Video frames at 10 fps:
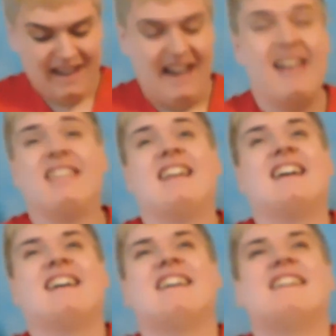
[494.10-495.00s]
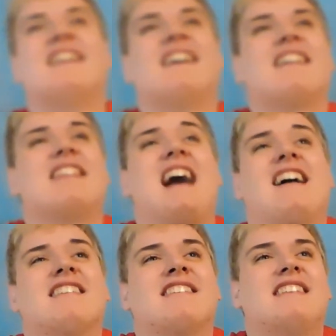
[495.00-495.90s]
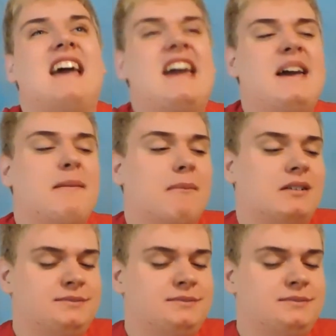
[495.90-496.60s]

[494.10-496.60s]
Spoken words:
And then that same